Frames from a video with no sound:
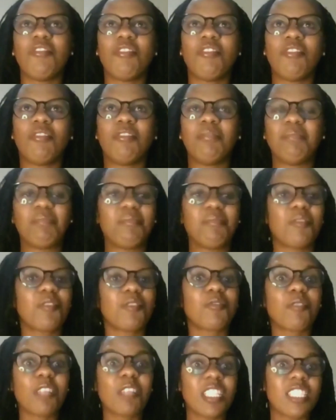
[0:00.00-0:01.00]
your
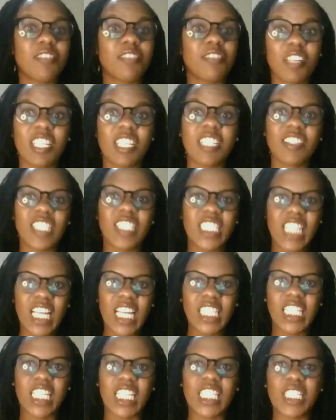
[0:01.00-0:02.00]
role is falling
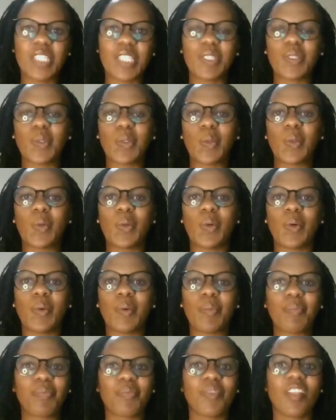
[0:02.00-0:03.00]
redundant. Mm-hmm.
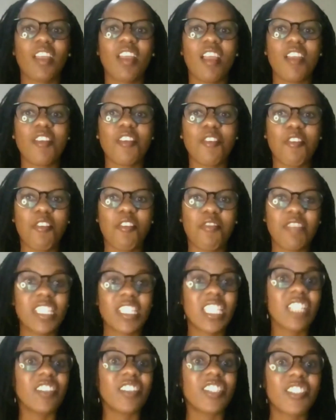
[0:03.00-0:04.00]
So you're
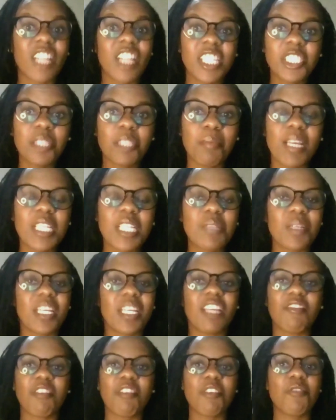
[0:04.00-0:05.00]
facing
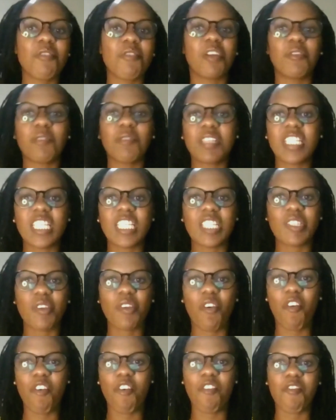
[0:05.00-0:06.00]
retrenchment. We're giving you a
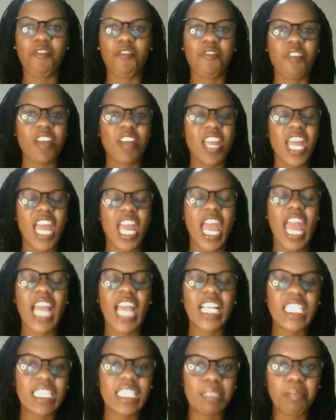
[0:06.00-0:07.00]
notice of
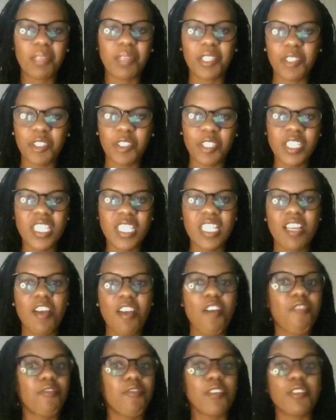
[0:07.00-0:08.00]
X period
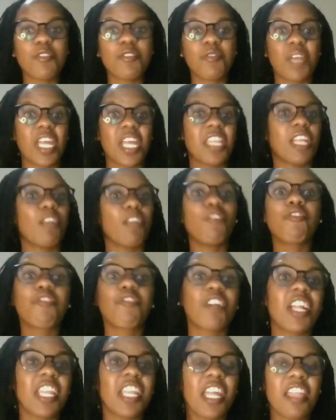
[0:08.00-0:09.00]
mm-hmm. for you to either
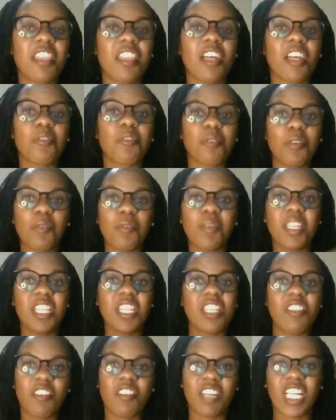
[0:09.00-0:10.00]
look for another role
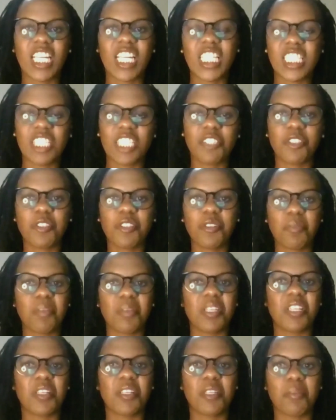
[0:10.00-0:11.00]
within the organization
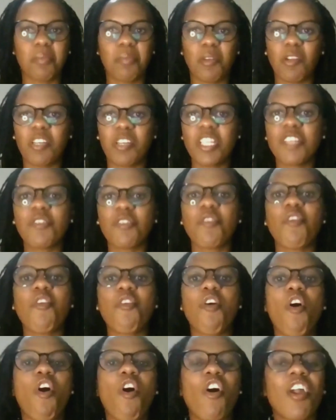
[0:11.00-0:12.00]
to be redeployed
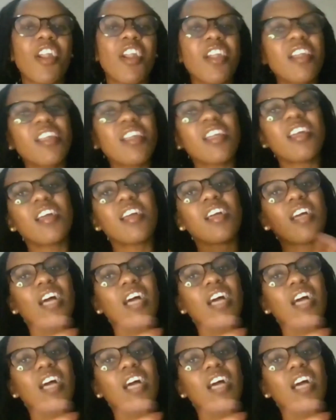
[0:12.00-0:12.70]
or